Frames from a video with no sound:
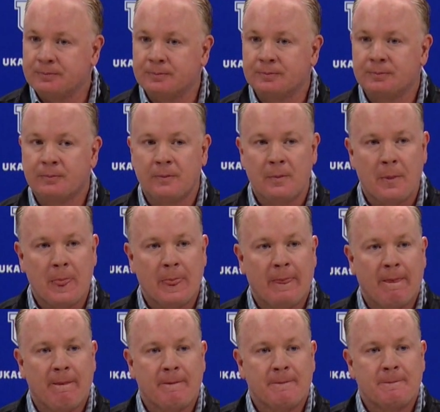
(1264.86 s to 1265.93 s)
Mark, you talk about
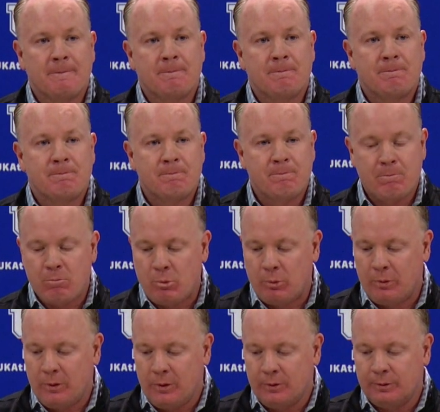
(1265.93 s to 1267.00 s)
the elite teams
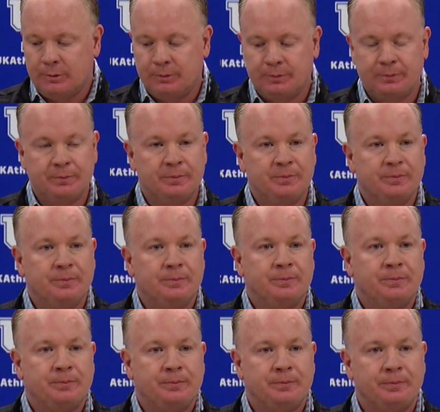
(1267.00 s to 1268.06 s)
in this league.
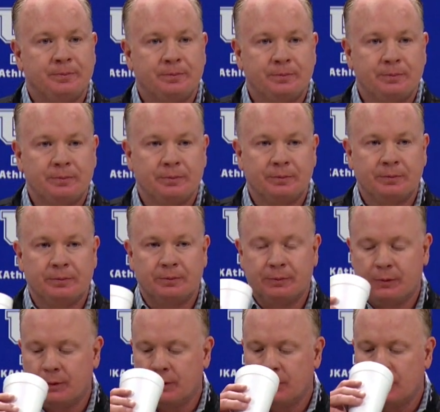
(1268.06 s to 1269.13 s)
Obviously,
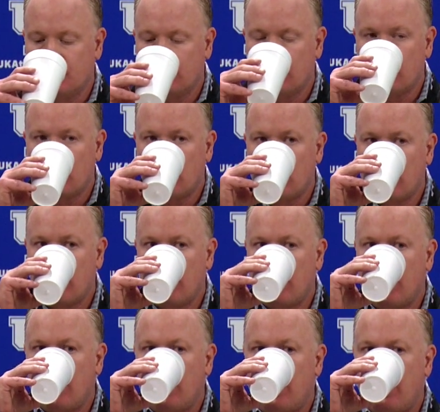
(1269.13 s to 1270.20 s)
from where this was 10 years ago